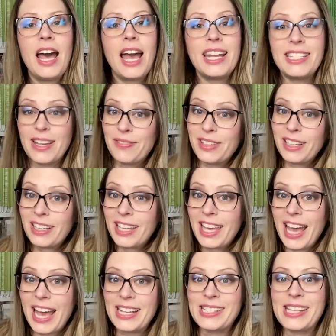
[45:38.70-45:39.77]
I
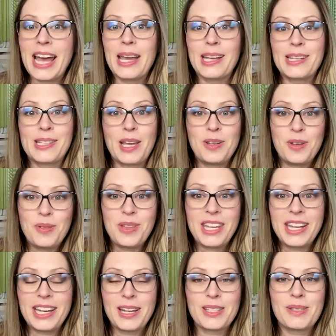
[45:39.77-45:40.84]
definitely asked that because I knew
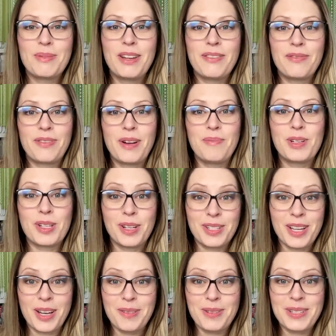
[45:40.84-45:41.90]
the announcement from
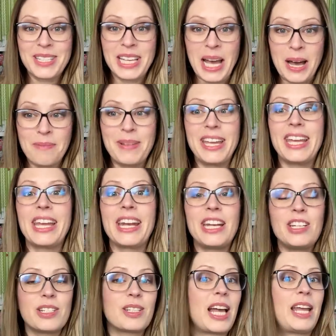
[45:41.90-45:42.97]
Chantal was coming and I
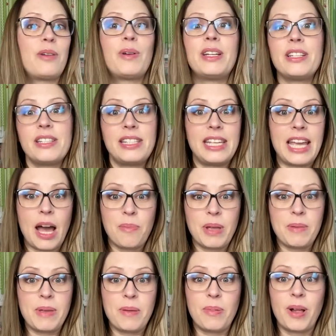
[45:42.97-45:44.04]
just kind of wanted to see how
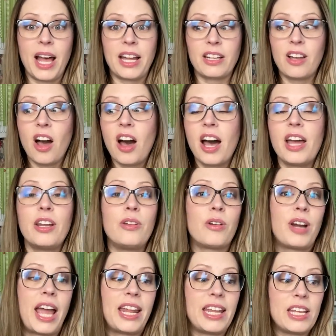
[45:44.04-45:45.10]
many people had gone
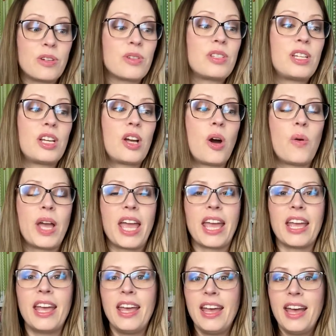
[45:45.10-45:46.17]
or had interest in
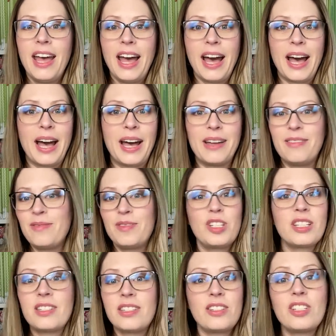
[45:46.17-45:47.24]
going. Uh,
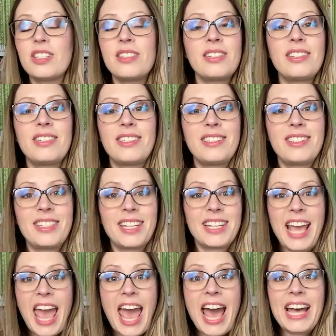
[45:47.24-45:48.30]
just, just to
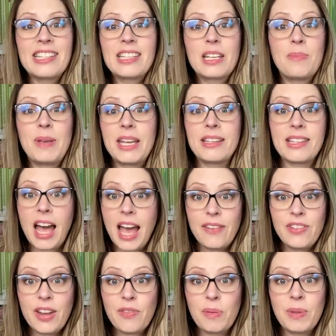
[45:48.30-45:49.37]
ask because
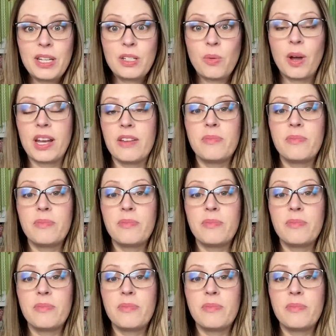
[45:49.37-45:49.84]
I've never been to one.